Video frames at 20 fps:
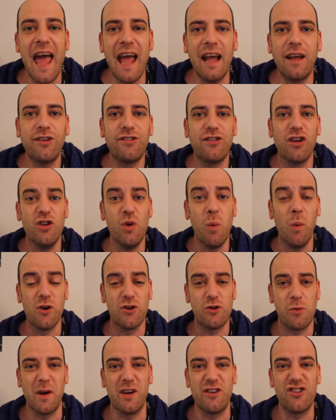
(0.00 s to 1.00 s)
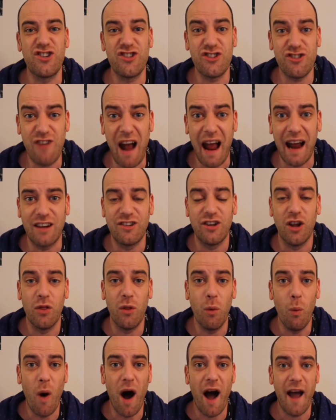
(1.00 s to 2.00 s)
Next, you want to extract
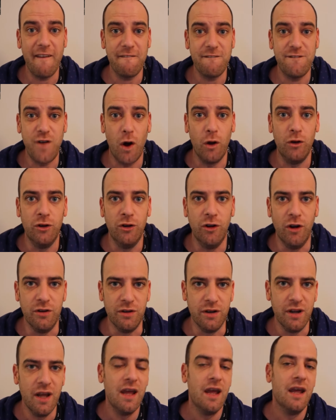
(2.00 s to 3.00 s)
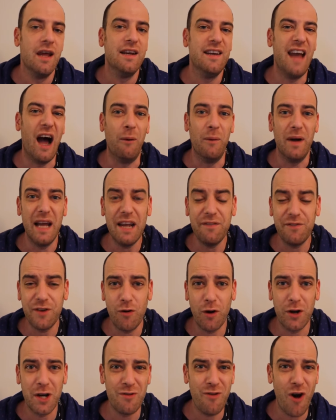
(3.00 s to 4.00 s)
the white fondant. Now, if
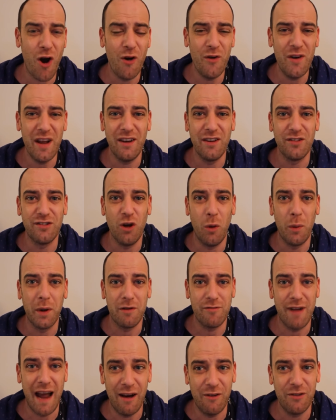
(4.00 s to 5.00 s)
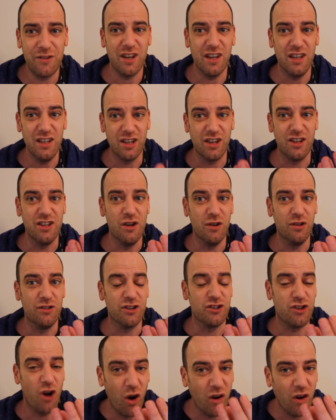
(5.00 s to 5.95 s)
you're on your own and there's no one around, you can use your